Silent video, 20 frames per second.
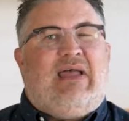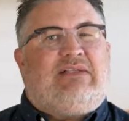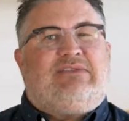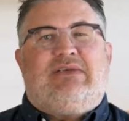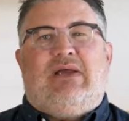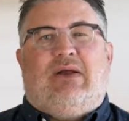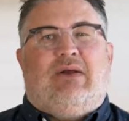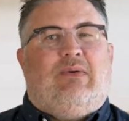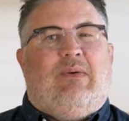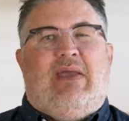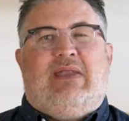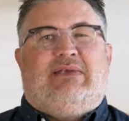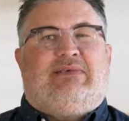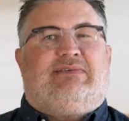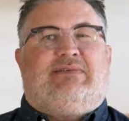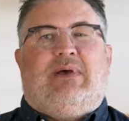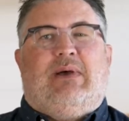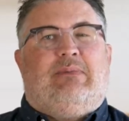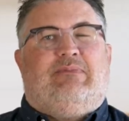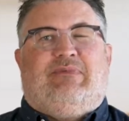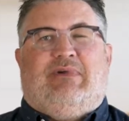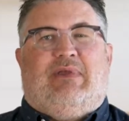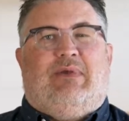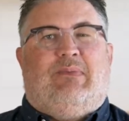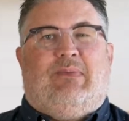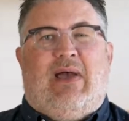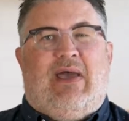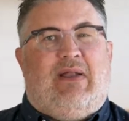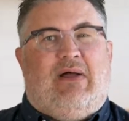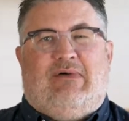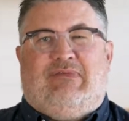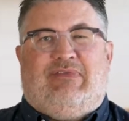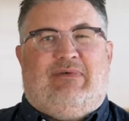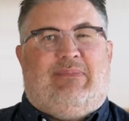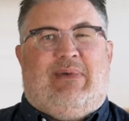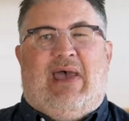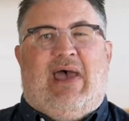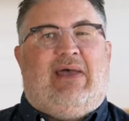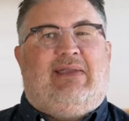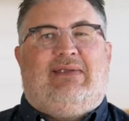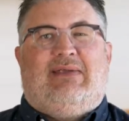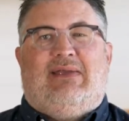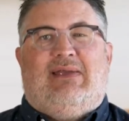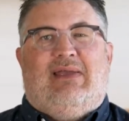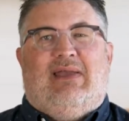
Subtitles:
that's our greatest hope for you right off the bat,